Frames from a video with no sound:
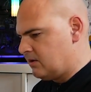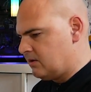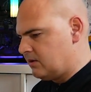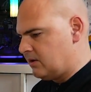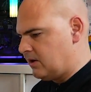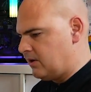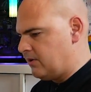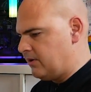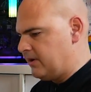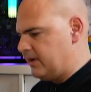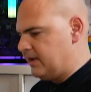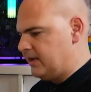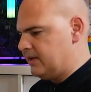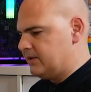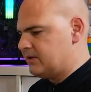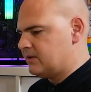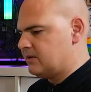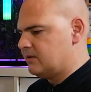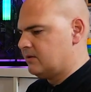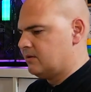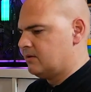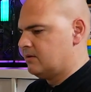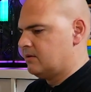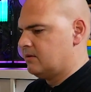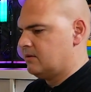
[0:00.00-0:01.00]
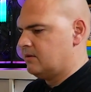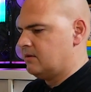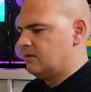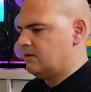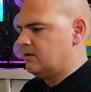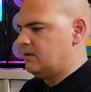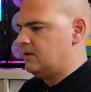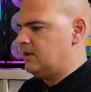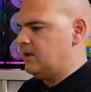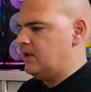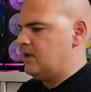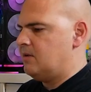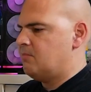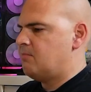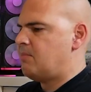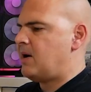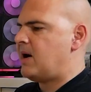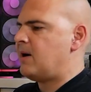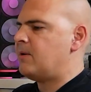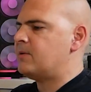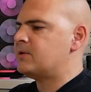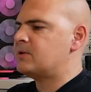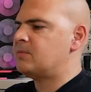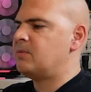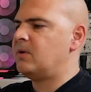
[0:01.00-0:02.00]
there is the
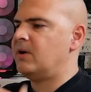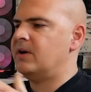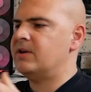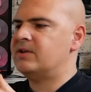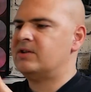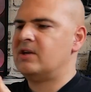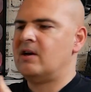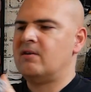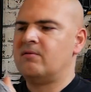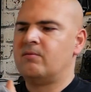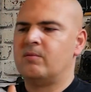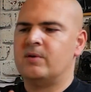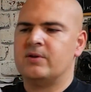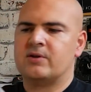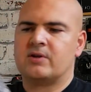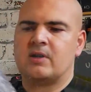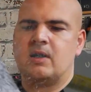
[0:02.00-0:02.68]
power supply itself, which